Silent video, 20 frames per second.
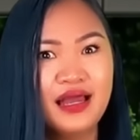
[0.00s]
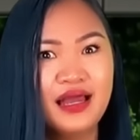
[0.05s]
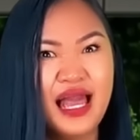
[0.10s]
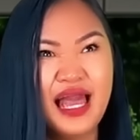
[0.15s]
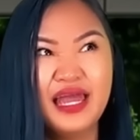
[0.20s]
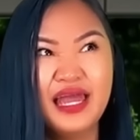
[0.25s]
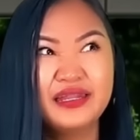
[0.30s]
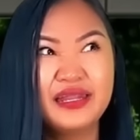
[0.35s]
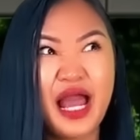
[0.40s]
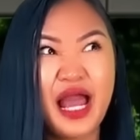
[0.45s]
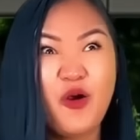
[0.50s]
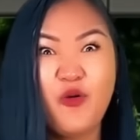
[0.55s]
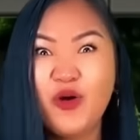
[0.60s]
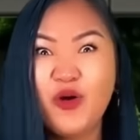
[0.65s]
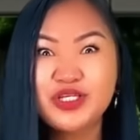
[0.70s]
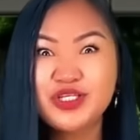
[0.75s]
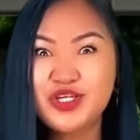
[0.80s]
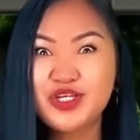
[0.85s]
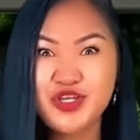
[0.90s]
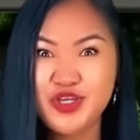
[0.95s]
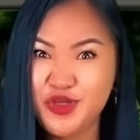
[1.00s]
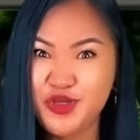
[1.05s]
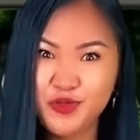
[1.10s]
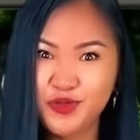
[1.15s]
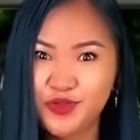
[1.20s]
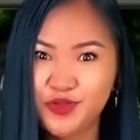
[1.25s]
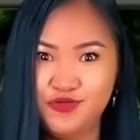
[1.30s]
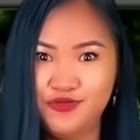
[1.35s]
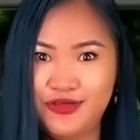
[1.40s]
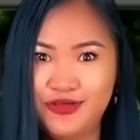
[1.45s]
And I wasn't
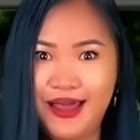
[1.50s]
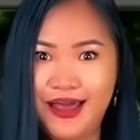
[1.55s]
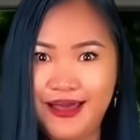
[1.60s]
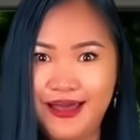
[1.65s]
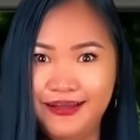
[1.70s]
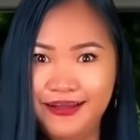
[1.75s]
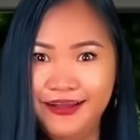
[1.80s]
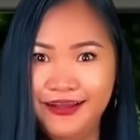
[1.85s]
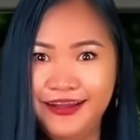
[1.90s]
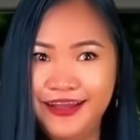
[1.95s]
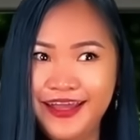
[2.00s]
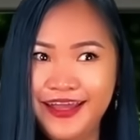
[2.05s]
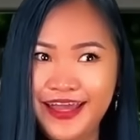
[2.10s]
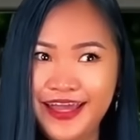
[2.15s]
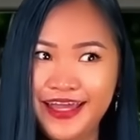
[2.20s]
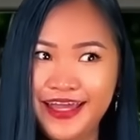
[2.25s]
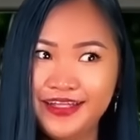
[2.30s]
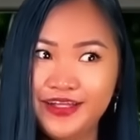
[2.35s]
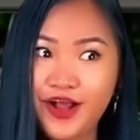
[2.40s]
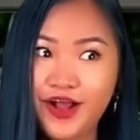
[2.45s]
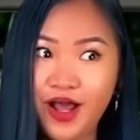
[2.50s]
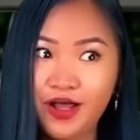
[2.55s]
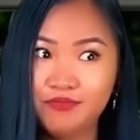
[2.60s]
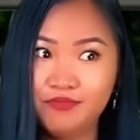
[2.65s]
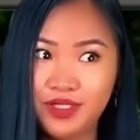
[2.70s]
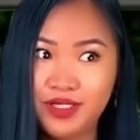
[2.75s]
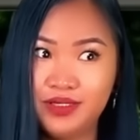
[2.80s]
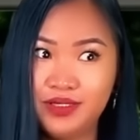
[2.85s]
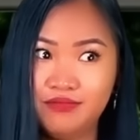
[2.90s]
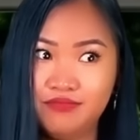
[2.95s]
used to that. It got
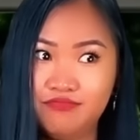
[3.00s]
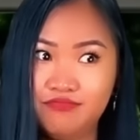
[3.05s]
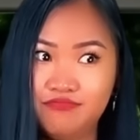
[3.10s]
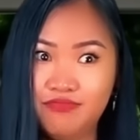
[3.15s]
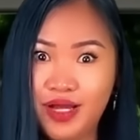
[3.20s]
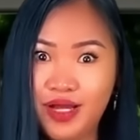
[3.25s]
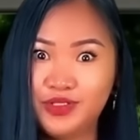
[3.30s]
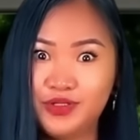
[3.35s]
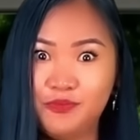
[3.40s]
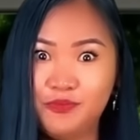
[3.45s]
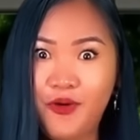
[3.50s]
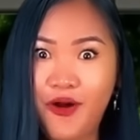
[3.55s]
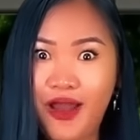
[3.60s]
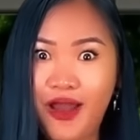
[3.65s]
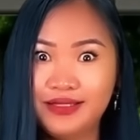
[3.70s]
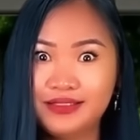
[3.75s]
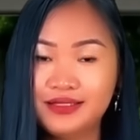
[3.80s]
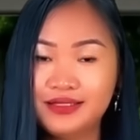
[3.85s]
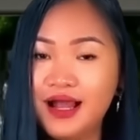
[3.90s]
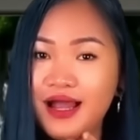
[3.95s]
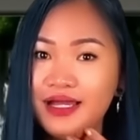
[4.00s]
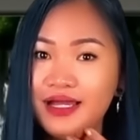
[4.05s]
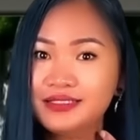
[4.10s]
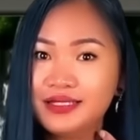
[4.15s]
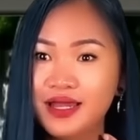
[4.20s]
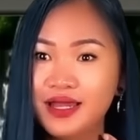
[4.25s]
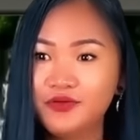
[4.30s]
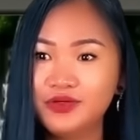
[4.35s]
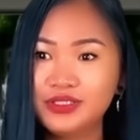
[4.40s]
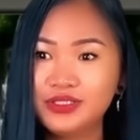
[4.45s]
me by surprise, guys.
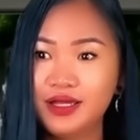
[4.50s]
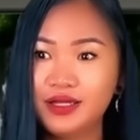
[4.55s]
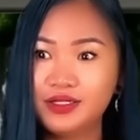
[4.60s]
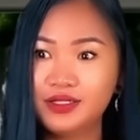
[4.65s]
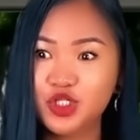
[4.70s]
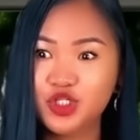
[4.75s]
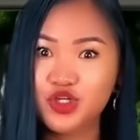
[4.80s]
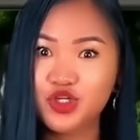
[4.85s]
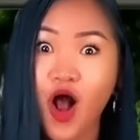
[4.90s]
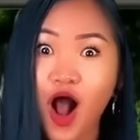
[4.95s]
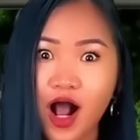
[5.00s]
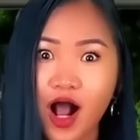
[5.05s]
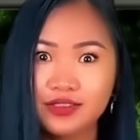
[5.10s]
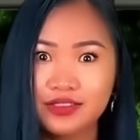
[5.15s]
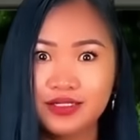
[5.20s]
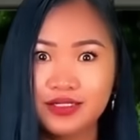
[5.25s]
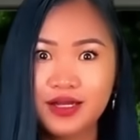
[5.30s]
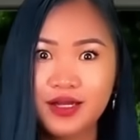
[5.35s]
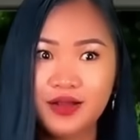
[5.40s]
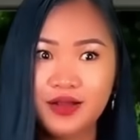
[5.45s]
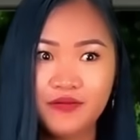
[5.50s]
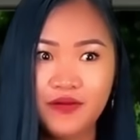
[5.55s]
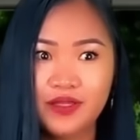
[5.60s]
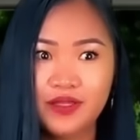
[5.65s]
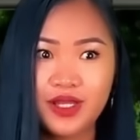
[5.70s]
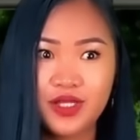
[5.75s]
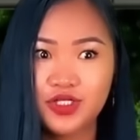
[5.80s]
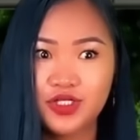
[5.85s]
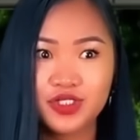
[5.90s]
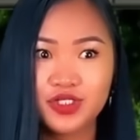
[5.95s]
I was like shocked when
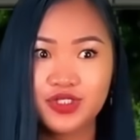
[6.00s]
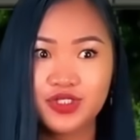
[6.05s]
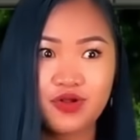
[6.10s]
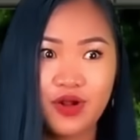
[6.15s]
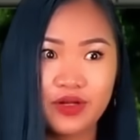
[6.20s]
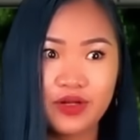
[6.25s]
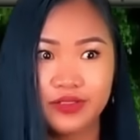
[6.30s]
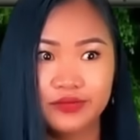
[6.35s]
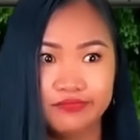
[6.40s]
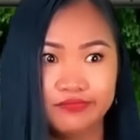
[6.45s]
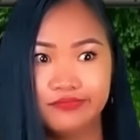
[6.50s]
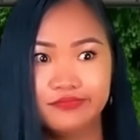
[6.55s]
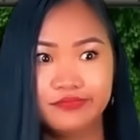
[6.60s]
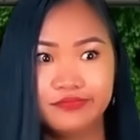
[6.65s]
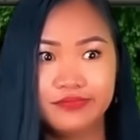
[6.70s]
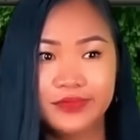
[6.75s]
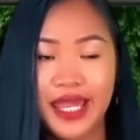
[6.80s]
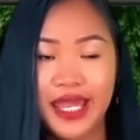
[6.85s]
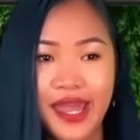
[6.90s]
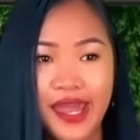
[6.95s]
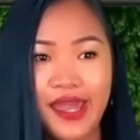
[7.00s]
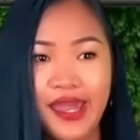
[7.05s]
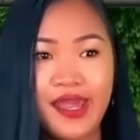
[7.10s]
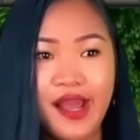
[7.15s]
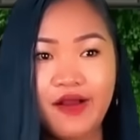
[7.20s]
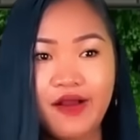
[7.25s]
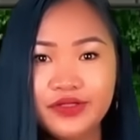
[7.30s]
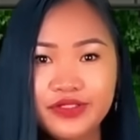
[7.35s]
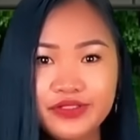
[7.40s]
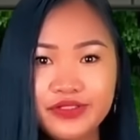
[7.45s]
they just started, "Hey,
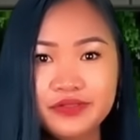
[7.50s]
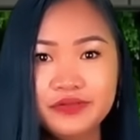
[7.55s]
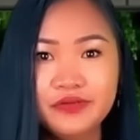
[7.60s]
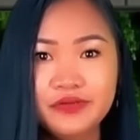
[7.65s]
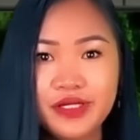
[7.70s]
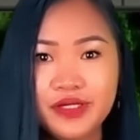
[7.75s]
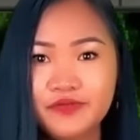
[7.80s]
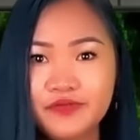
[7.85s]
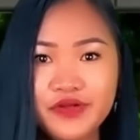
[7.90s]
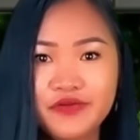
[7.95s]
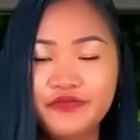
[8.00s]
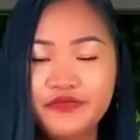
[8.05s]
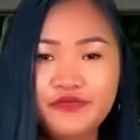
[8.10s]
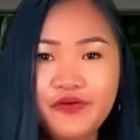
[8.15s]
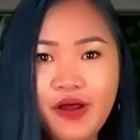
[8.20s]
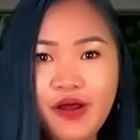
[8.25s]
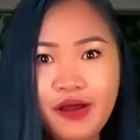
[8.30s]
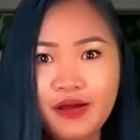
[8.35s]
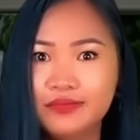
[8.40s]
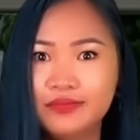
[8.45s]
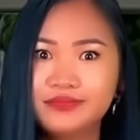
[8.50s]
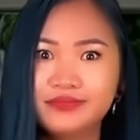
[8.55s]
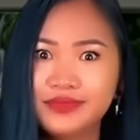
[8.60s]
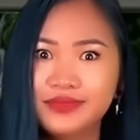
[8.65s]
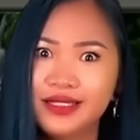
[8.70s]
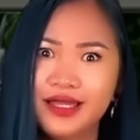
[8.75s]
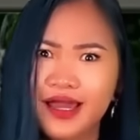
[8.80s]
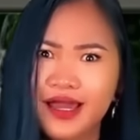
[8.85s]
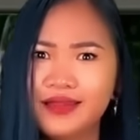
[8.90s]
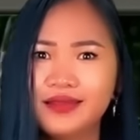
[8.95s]
how are you doing? Where are you from?"
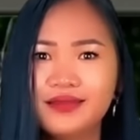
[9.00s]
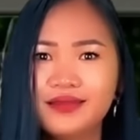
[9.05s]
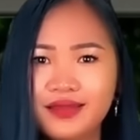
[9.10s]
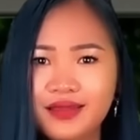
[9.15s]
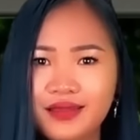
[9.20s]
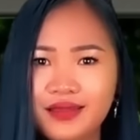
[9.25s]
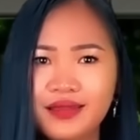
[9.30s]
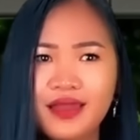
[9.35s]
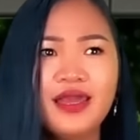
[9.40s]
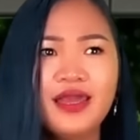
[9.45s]
That kind of thing.